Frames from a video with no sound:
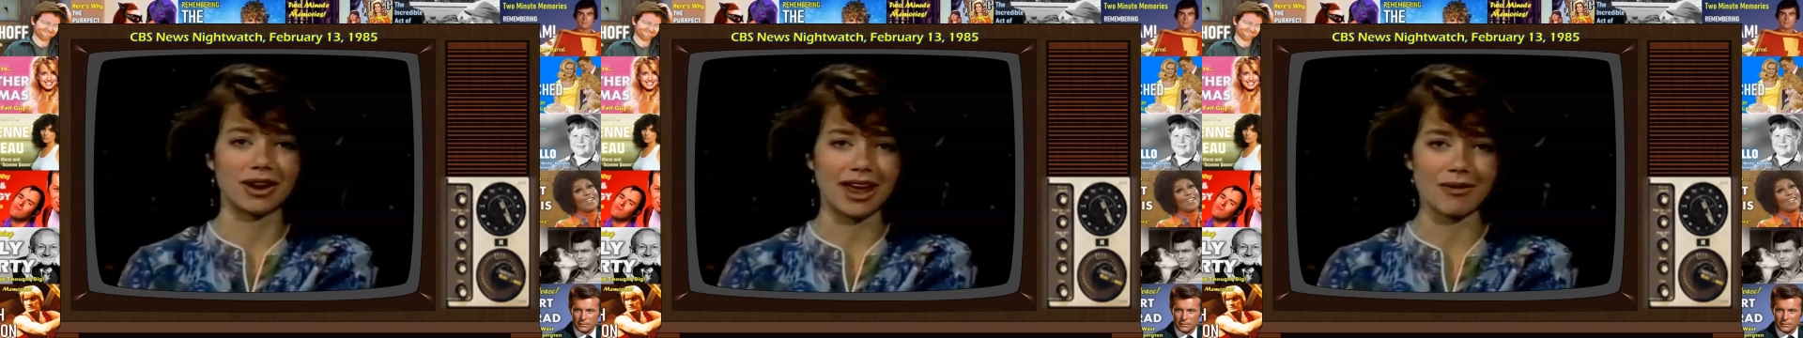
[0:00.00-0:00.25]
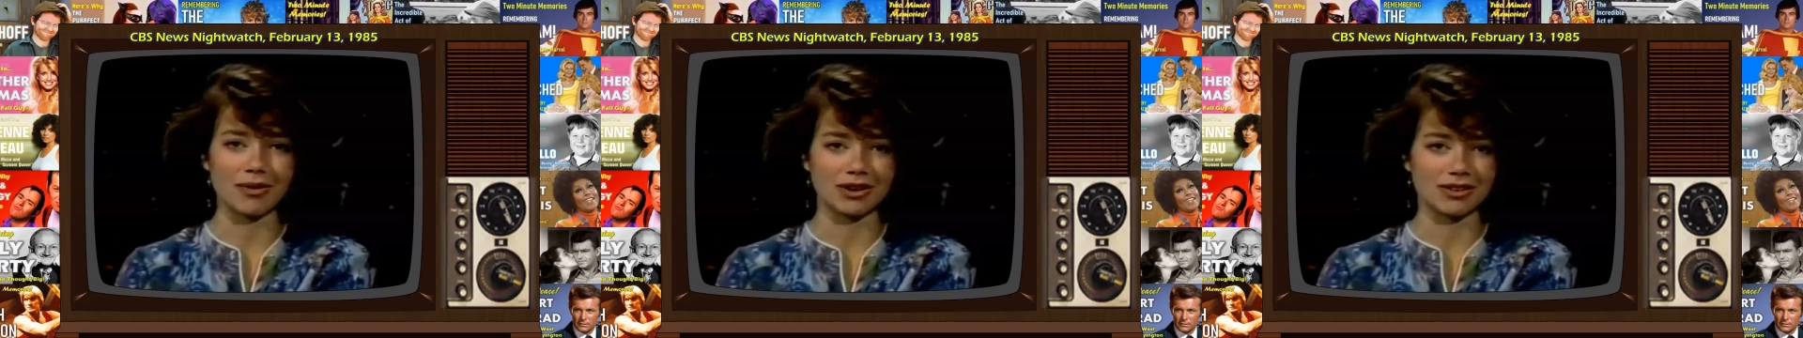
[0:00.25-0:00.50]

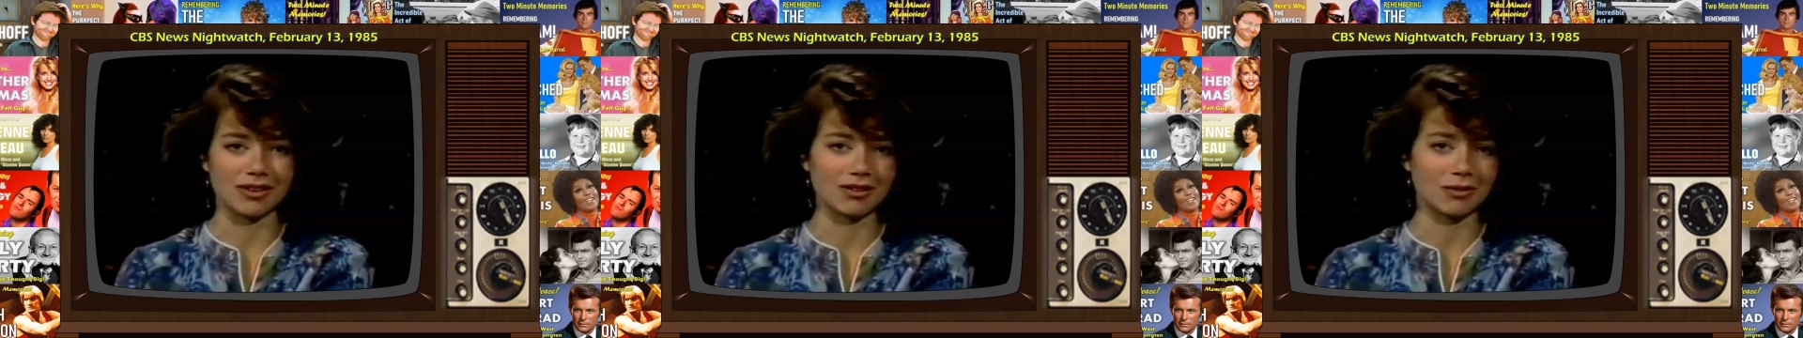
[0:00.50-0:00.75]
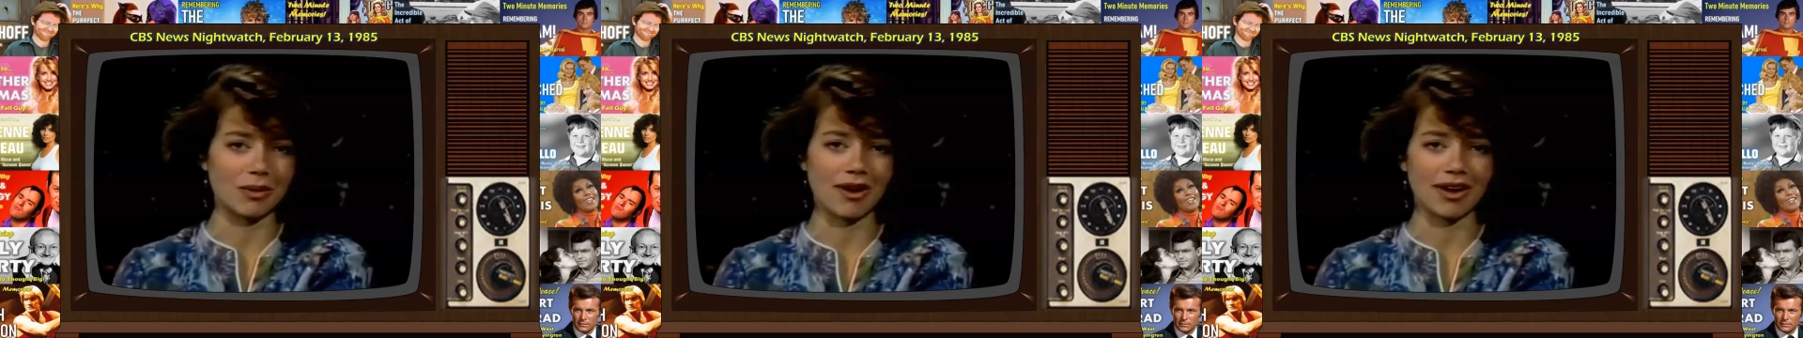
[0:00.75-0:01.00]
work out, which is
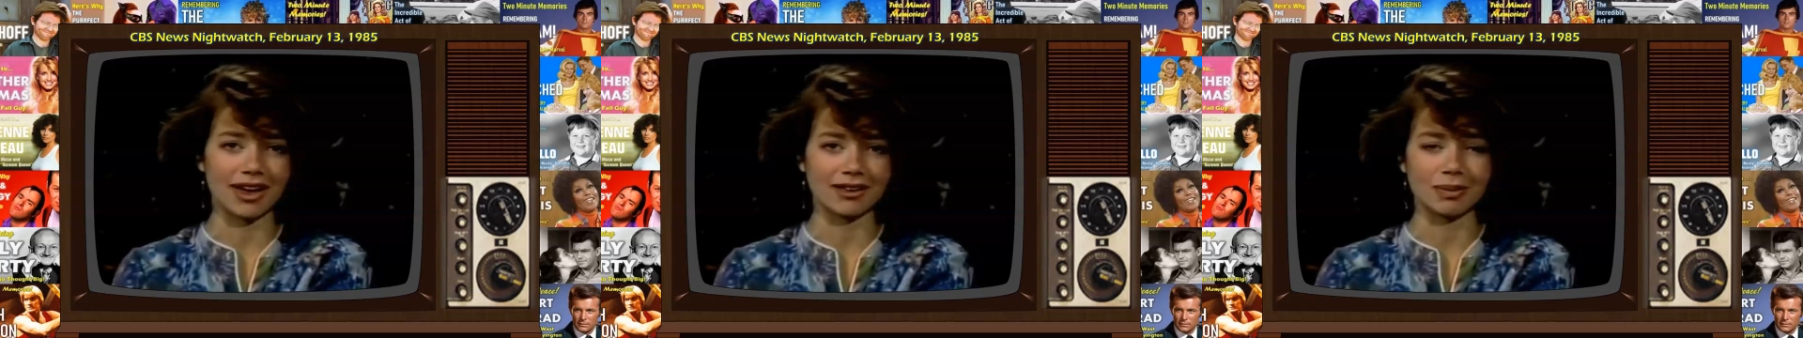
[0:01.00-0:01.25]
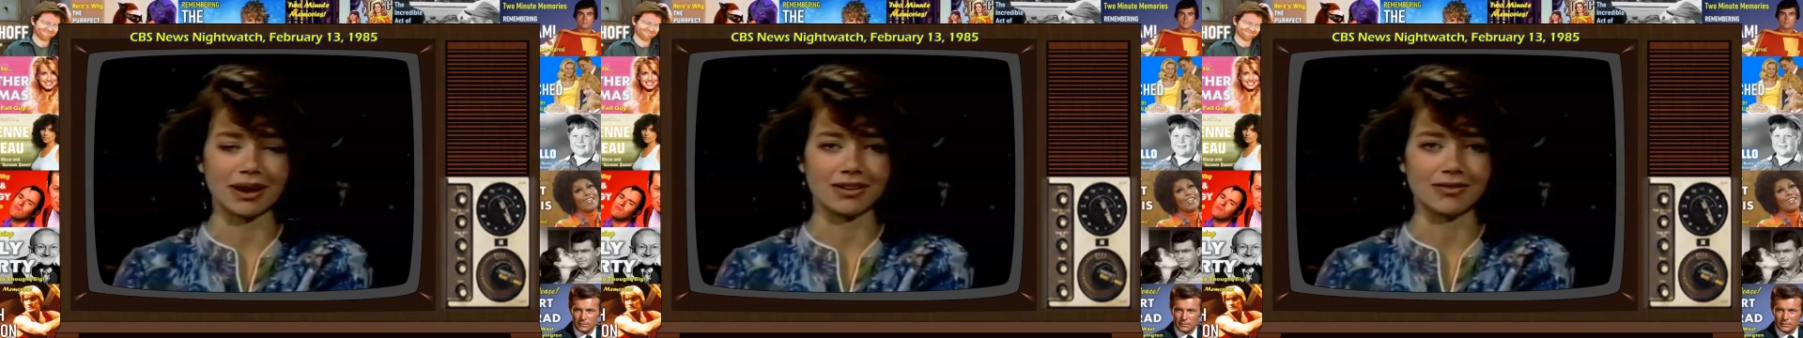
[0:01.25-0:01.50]
a small
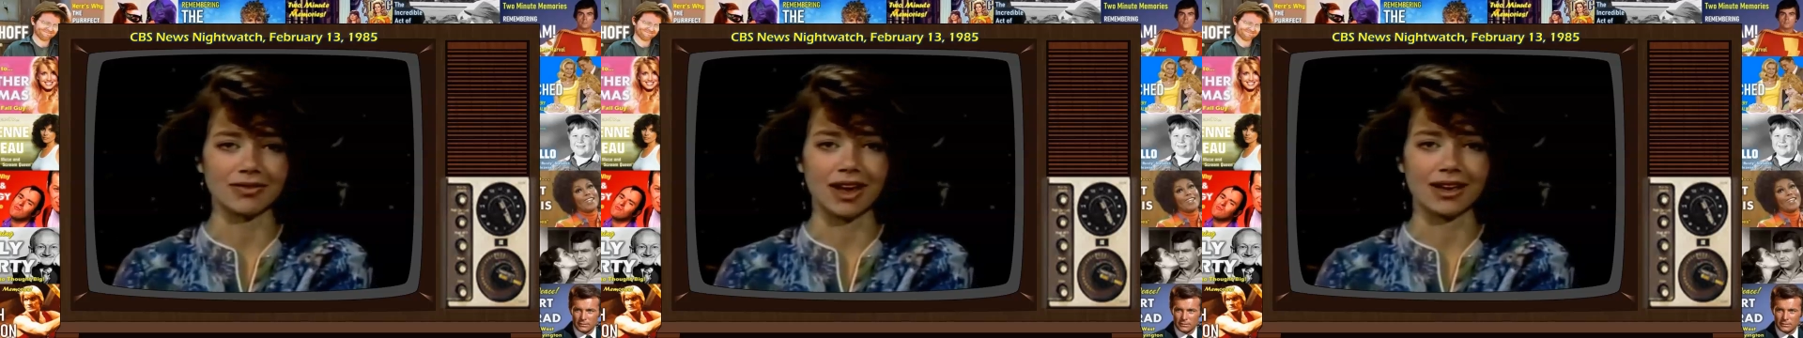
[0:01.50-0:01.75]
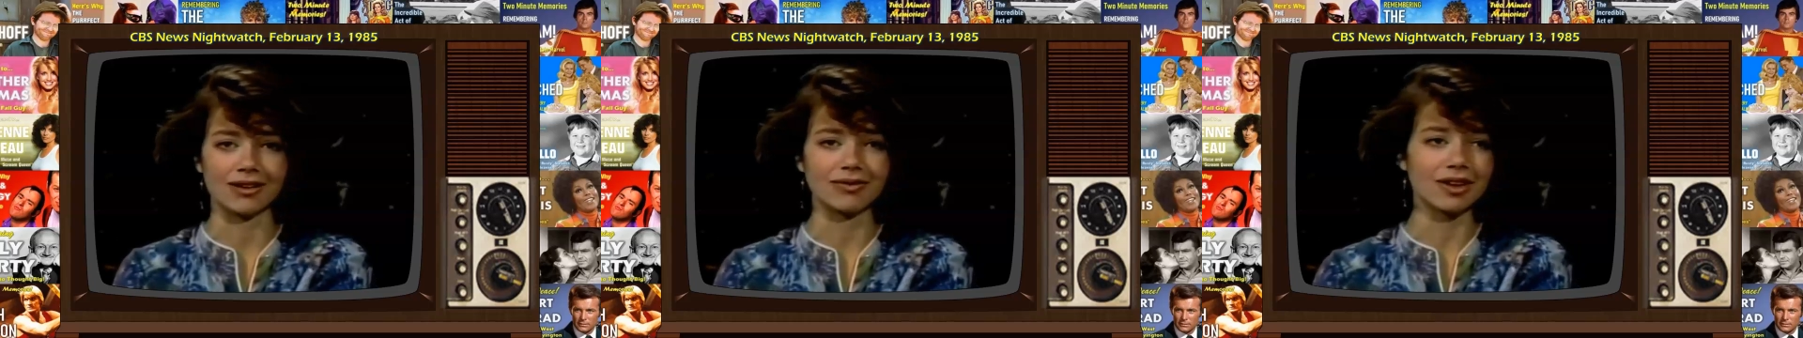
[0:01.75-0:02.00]
aspect of
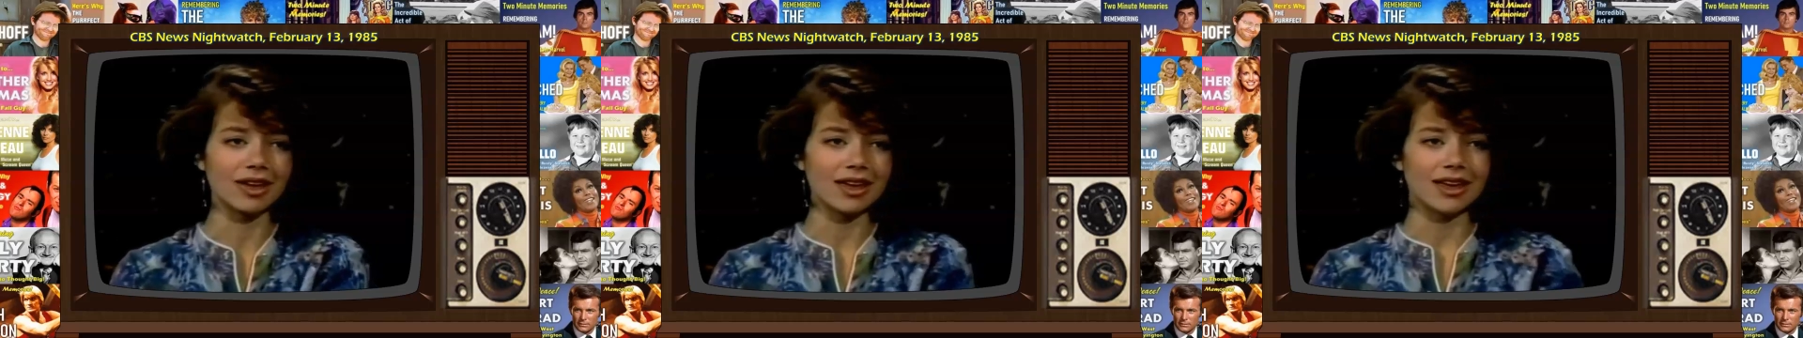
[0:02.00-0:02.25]
life,